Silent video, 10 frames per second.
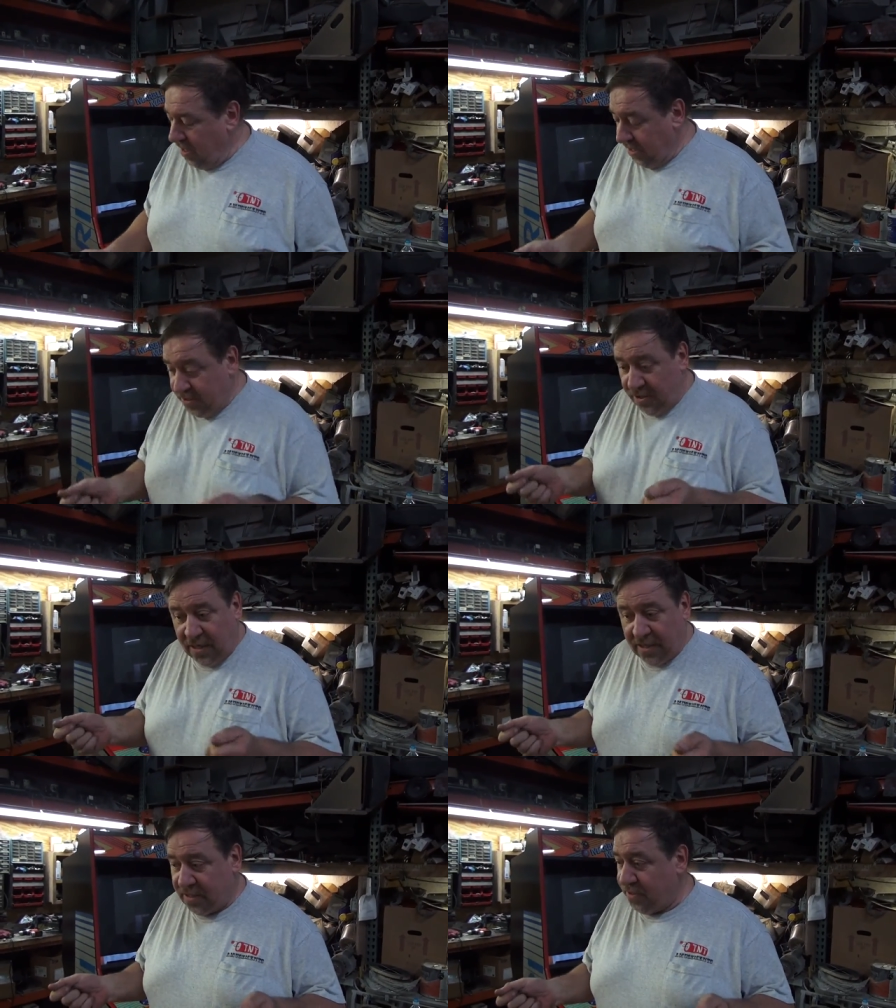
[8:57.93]
He's
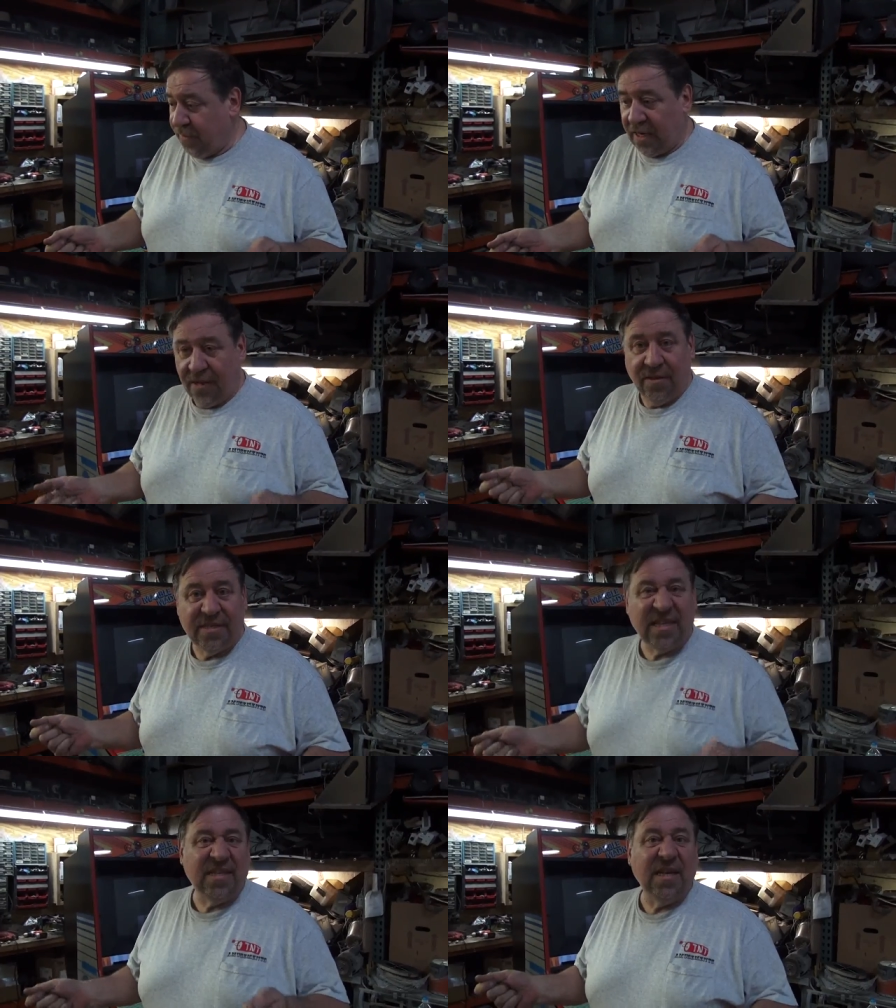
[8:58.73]
looking at this money.
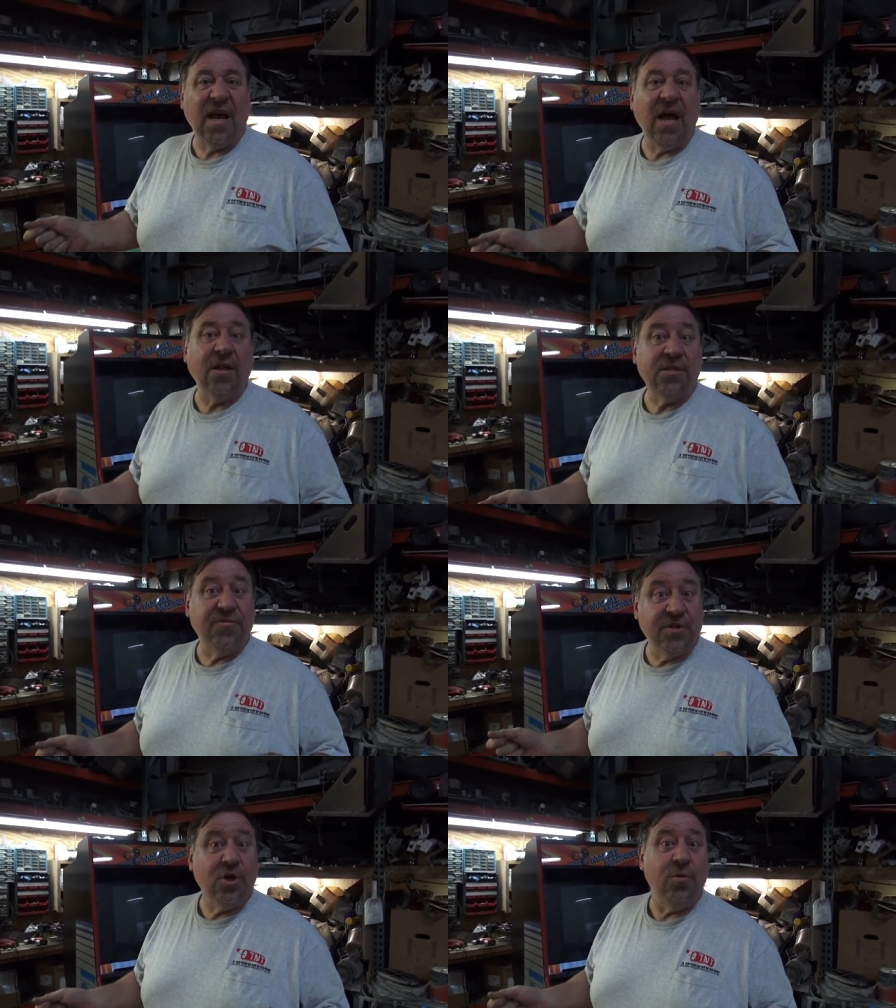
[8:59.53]
$60
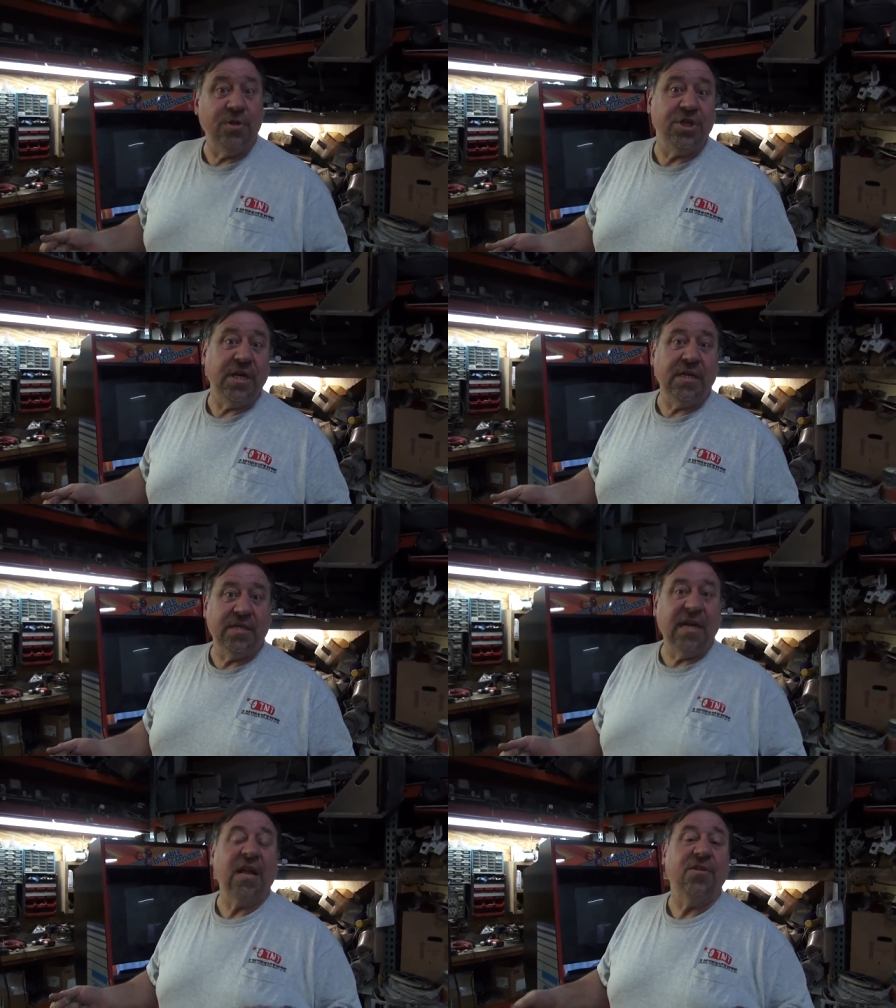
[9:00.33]
for two machines.
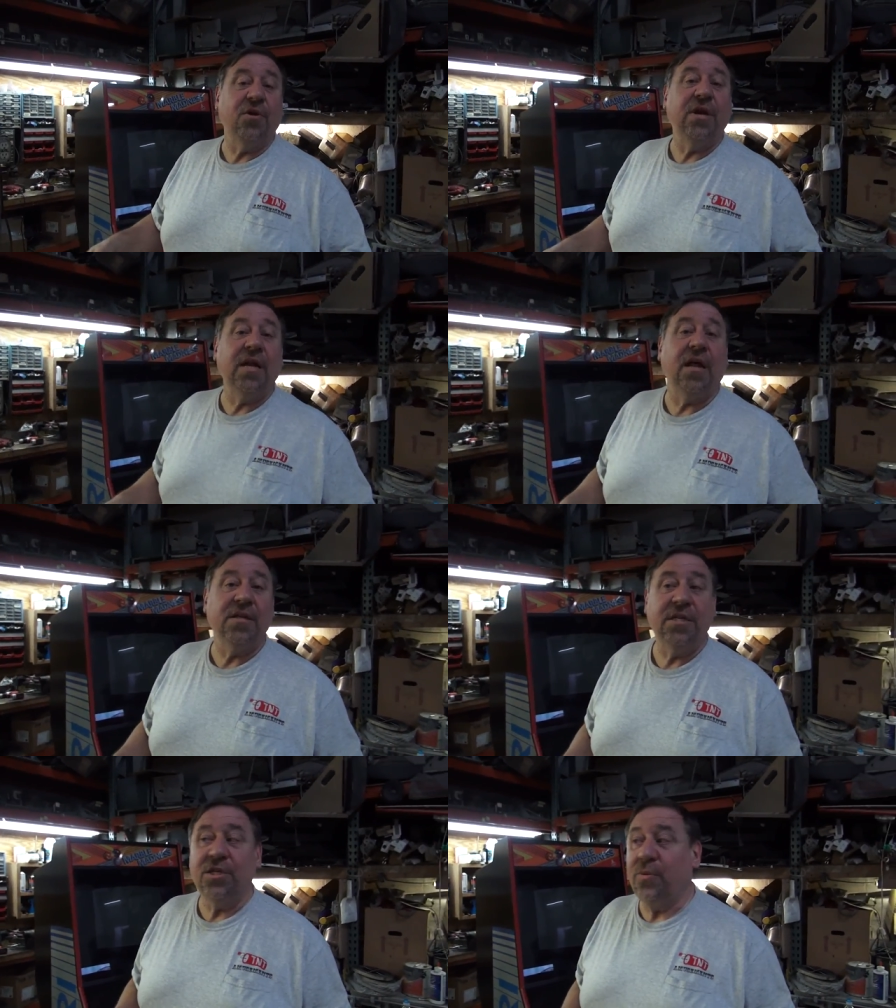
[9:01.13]
He got
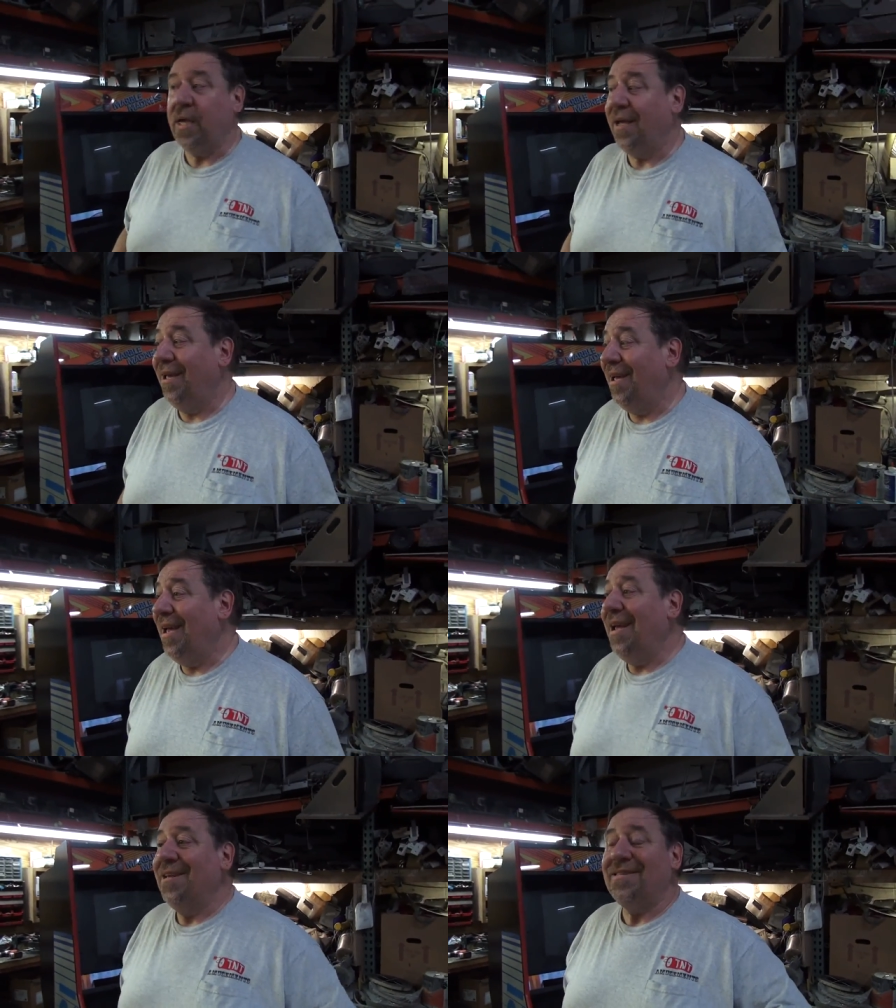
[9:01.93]
$30 each week.
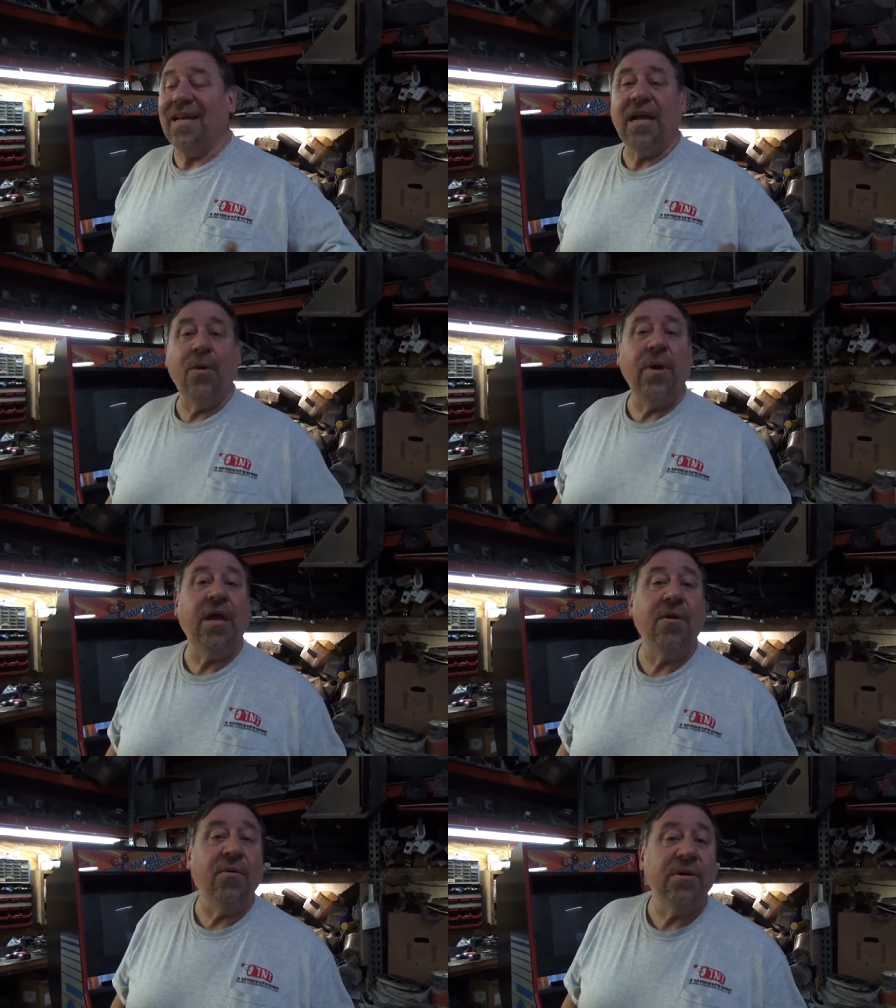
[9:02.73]
Second week,
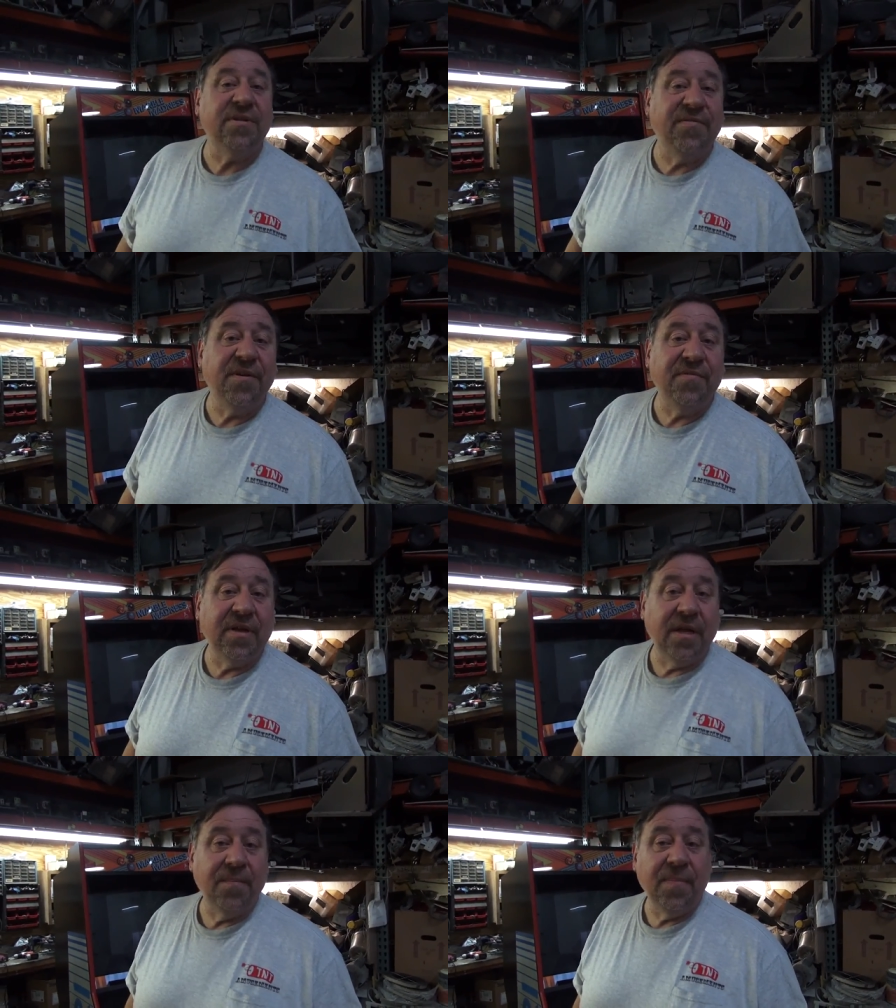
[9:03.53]
he grossed 50.